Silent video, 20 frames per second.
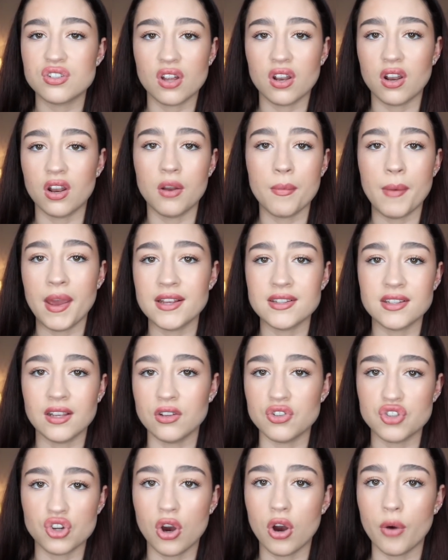done an
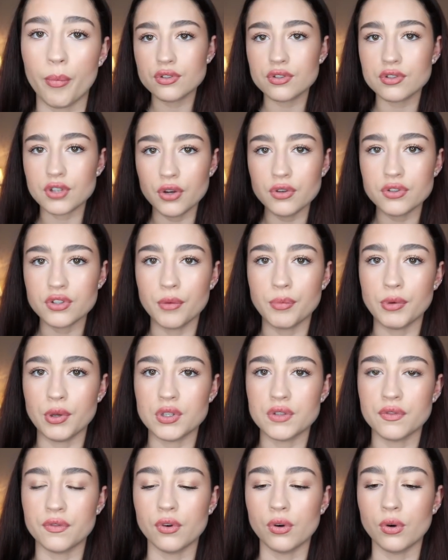amazing job. So, so
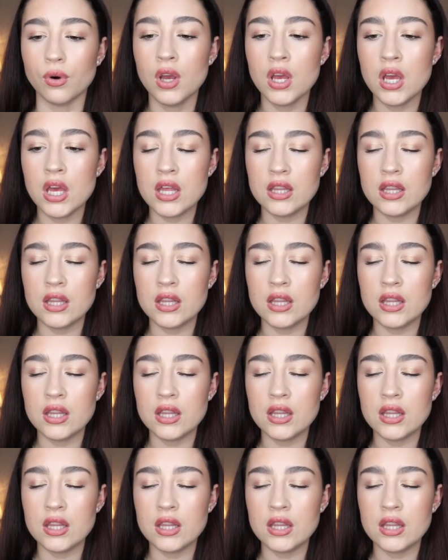beautiful.